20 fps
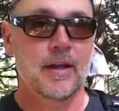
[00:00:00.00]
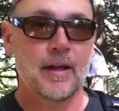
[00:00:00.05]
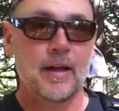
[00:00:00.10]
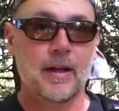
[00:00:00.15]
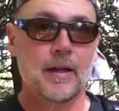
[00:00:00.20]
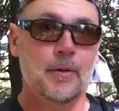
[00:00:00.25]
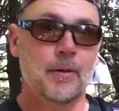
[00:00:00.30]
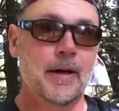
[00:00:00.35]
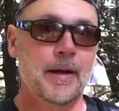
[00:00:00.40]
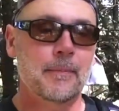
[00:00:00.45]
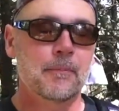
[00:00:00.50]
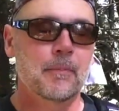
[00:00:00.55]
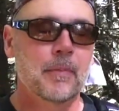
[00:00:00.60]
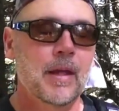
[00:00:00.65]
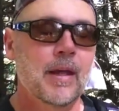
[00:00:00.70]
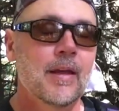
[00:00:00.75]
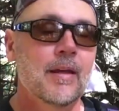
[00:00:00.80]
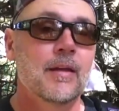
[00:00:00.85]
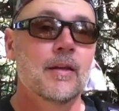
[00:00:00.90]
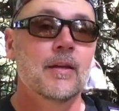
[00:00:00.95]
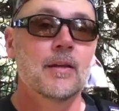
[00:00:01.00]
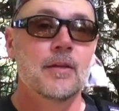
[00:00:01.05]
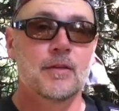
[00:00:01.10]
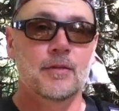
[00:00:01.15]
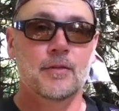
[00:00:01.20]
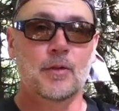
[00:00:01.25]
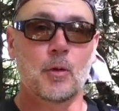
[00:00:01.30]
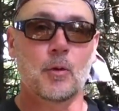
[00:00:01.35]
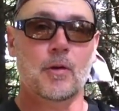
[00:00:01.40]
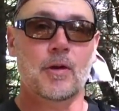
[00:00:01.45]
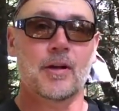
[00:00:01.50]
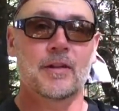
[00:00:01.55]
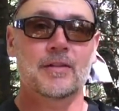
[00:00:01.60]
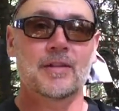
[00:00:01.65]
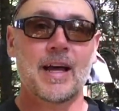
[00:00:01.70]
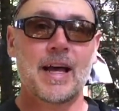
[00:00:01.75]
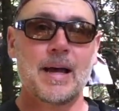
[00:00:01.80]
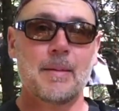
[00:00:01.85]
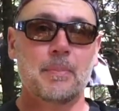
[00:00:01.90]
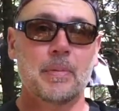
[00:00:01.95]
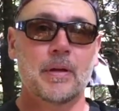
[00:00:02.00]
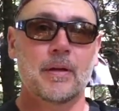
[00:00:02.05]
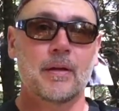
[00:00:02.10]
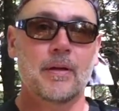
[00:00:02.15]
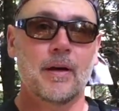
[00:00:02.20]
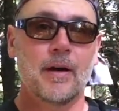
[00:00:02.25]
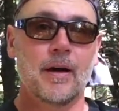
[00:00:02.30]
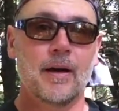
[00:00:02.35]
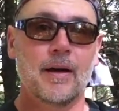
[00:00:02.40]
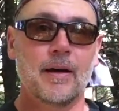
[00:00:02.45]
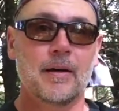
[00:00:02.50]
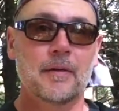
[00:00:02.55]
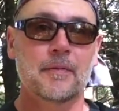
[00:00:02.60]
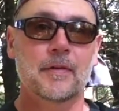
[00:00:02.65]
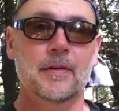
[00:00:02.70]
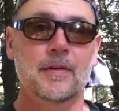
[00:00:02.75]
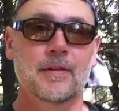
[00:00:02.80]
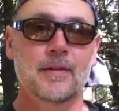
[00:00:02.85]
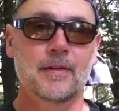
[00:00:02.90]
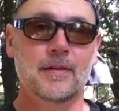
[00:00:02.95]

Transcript: Anyway, so we're on top of,